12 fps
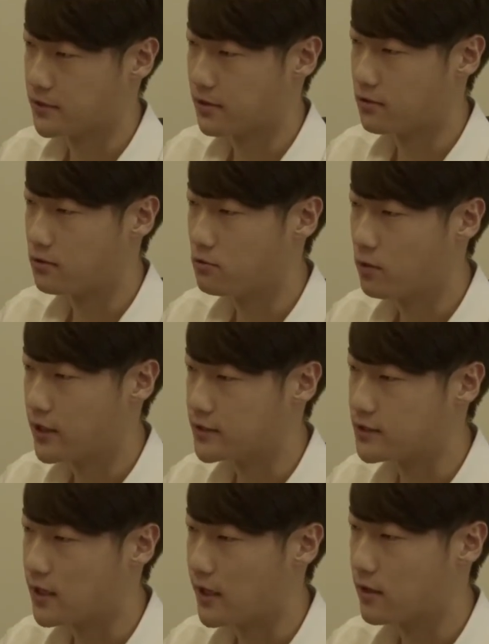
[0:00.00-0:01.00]
Can you
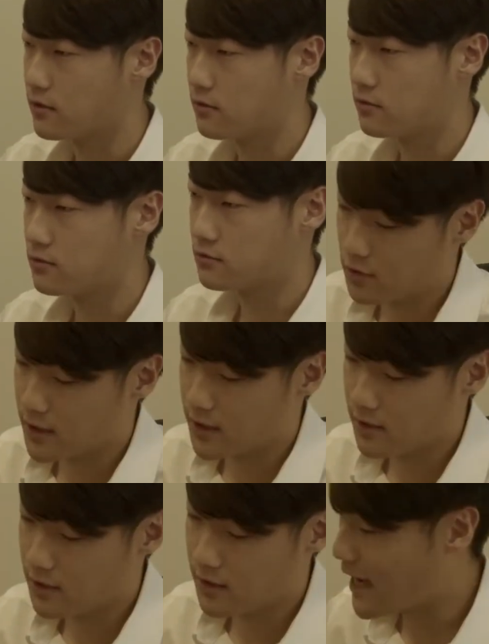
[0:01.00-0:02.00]
explain what
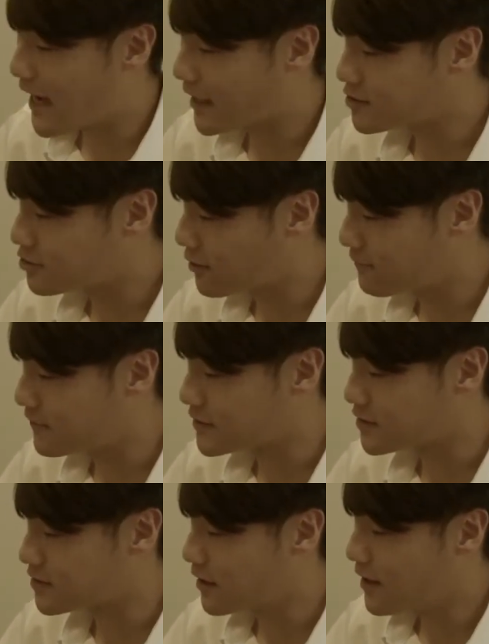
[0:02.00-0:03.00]
attack
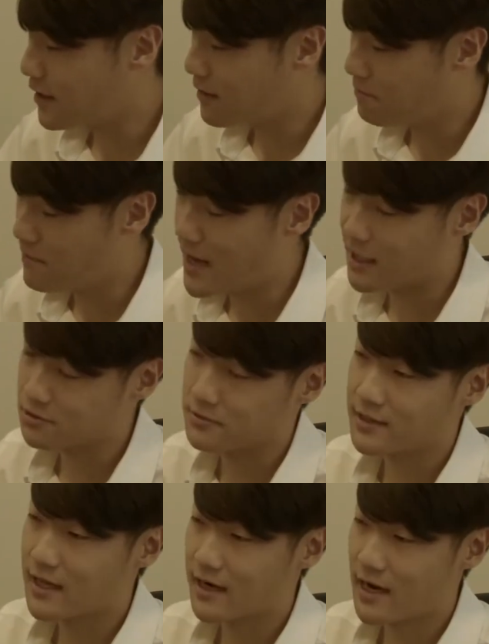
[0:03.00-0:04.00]
surface
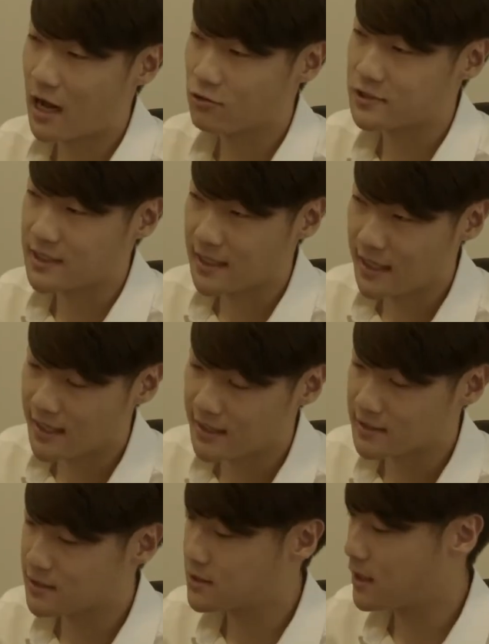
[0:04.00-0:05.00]
management technology
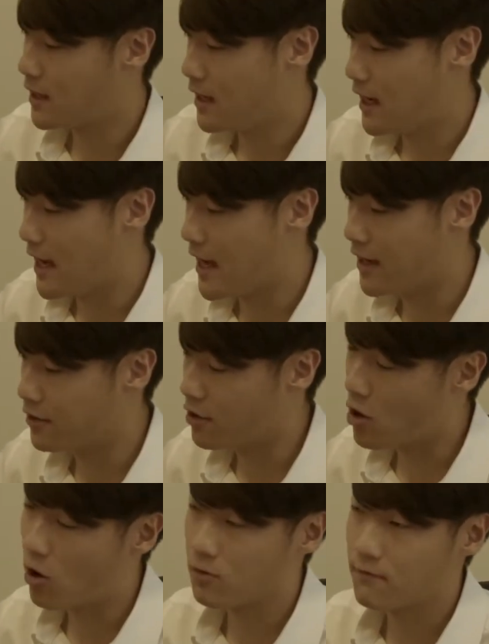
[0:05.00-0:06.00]
is and
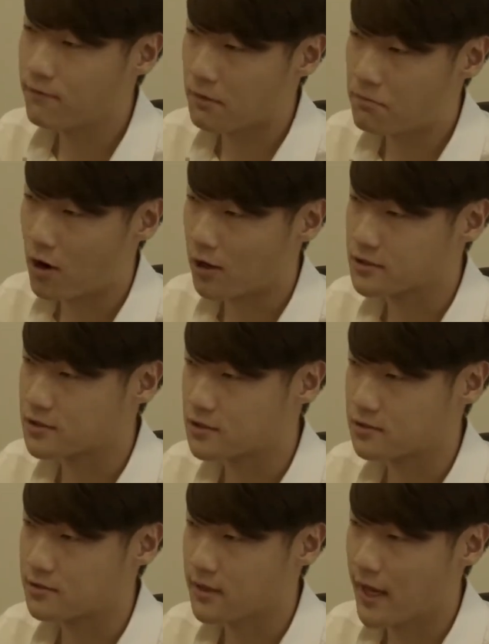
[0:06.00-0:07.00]
all of the
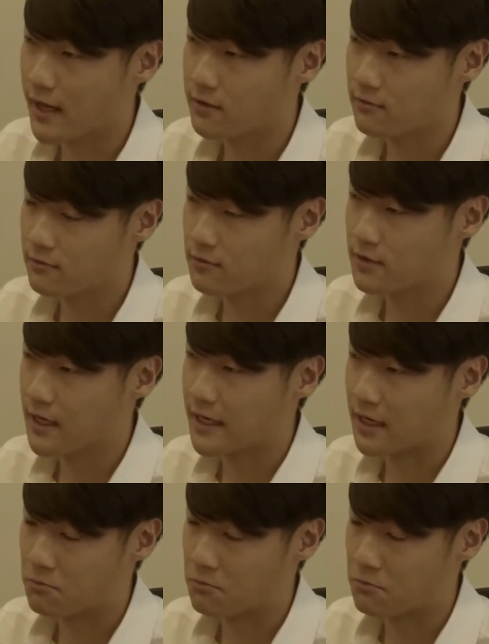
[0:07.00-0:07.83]
parts that it